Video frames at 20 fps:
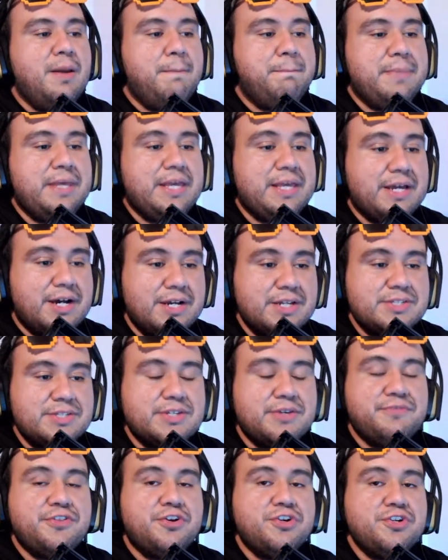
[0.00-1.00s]
because
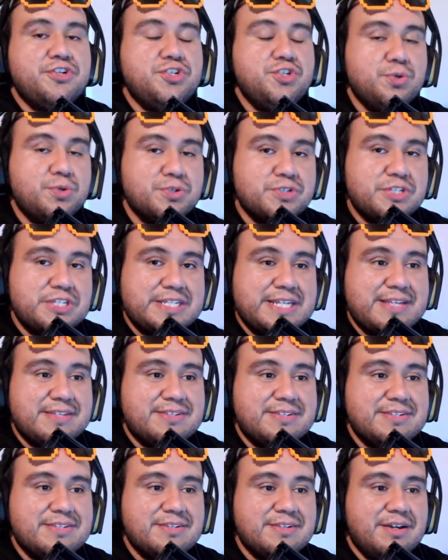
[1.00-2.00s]
of their
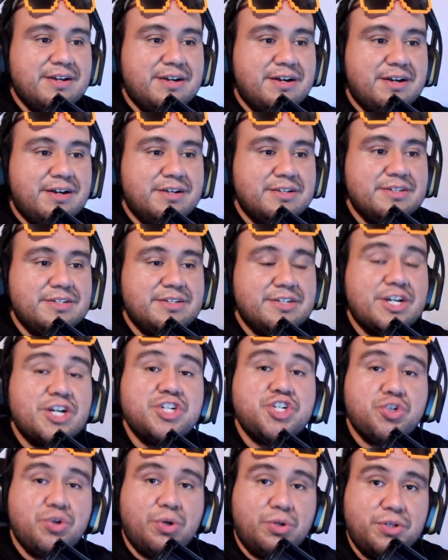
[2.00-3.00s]
DualSense
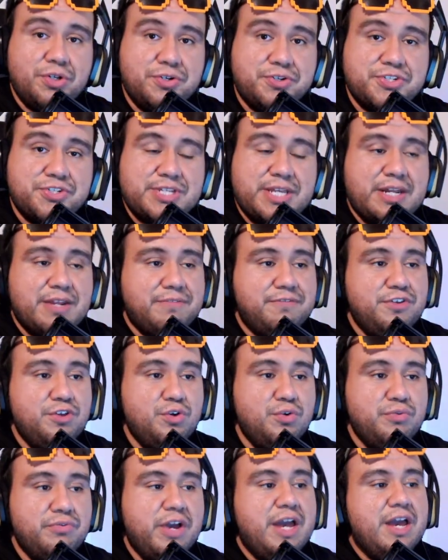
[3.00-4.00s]
controllers. And if
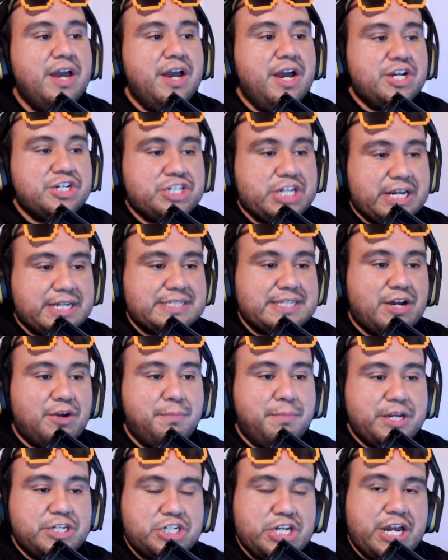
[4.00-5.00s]
you've checked out
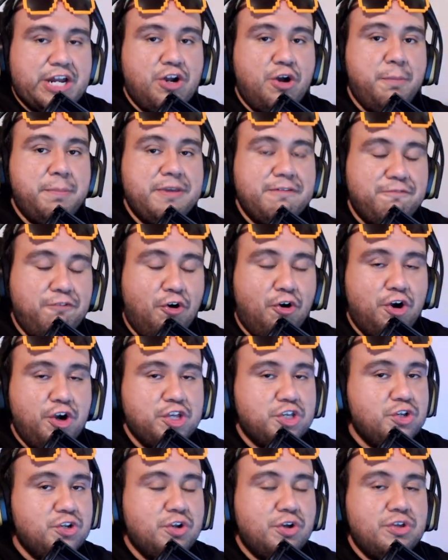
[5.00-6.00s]
my channel before,
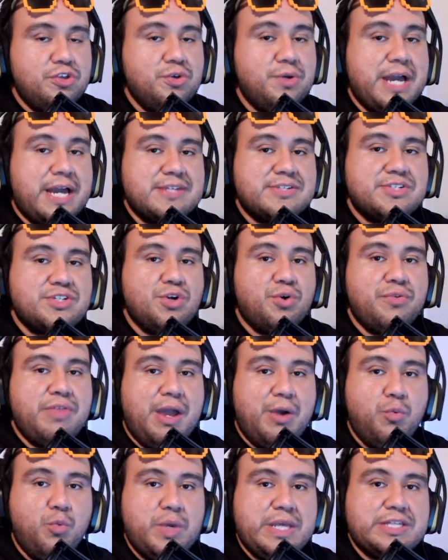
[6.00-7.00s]
you guys know
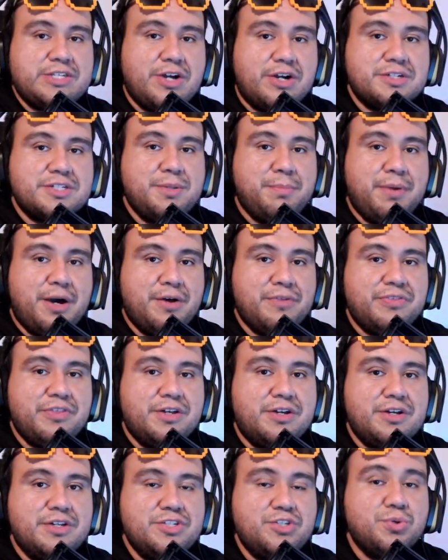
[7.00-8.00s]
that we talked about
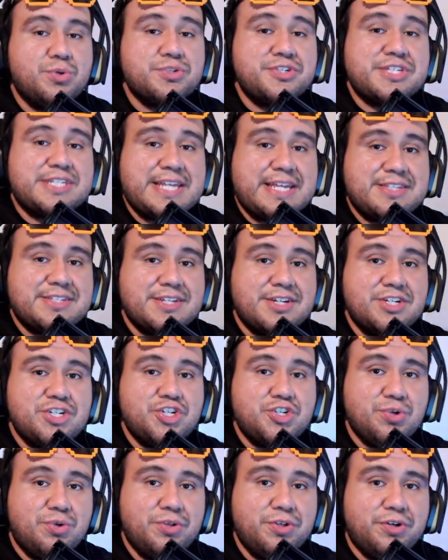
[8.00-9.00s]
the DualSense
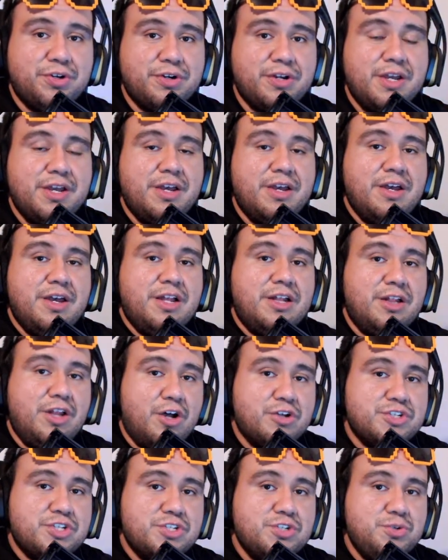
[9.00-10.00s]
controller
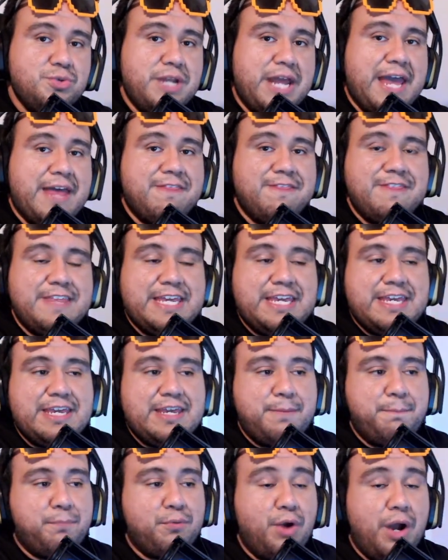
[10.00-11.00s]
lawsuit and
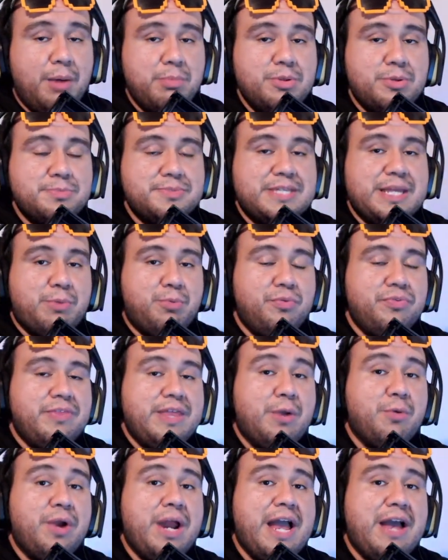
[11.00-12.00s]
the problems that
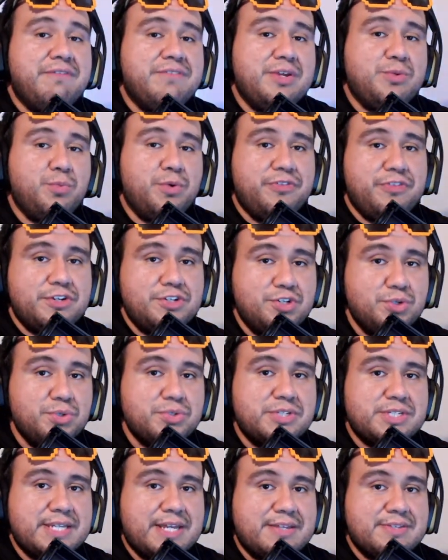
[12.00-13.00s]
they were having with the
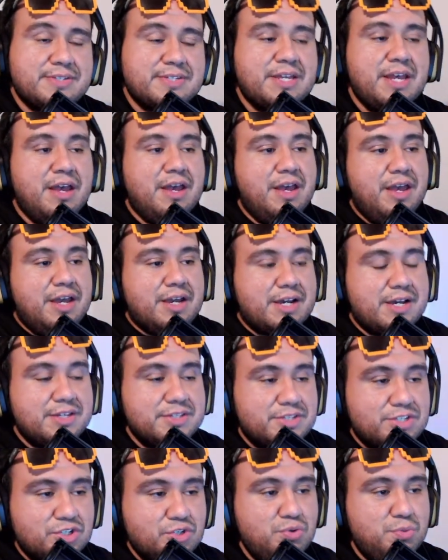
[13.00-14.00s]
DualSense.
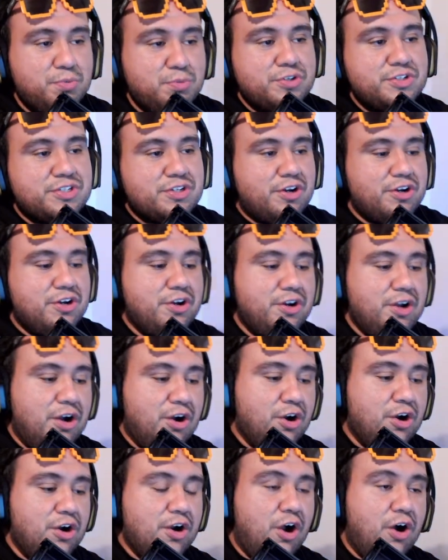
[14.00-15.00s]
Consumers
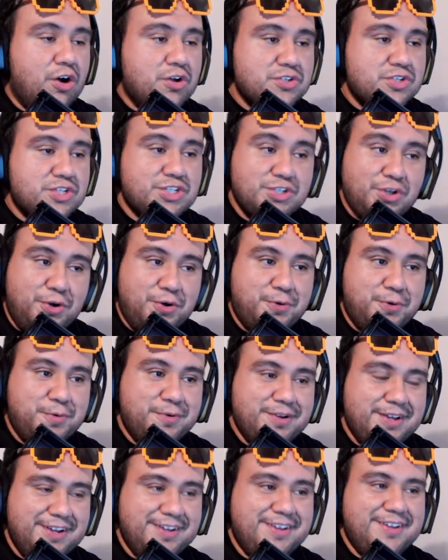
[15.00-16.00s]
are also
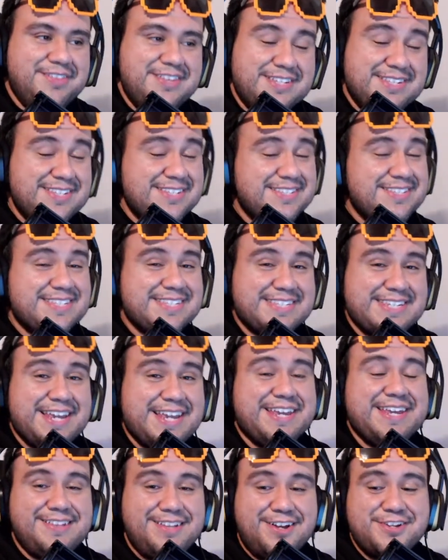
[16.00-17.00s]
this is the
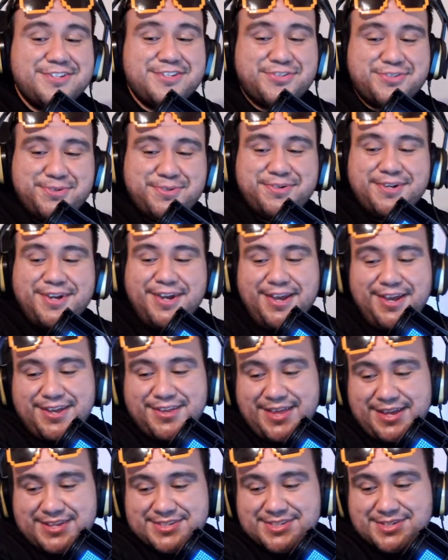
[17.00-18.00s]
second lawsuit
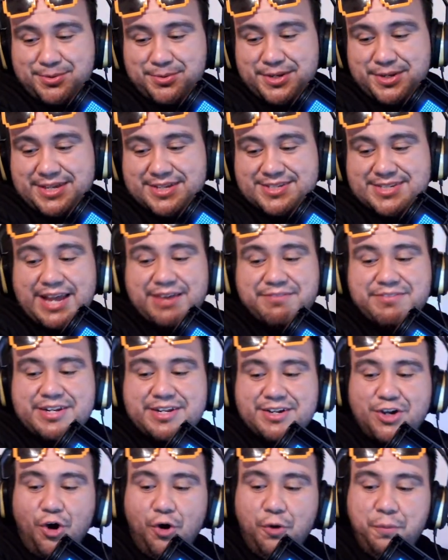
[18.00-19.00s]
that Sony is having
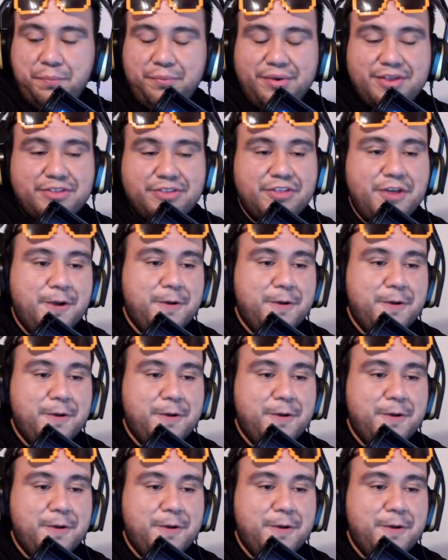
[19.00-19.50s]
to cope with,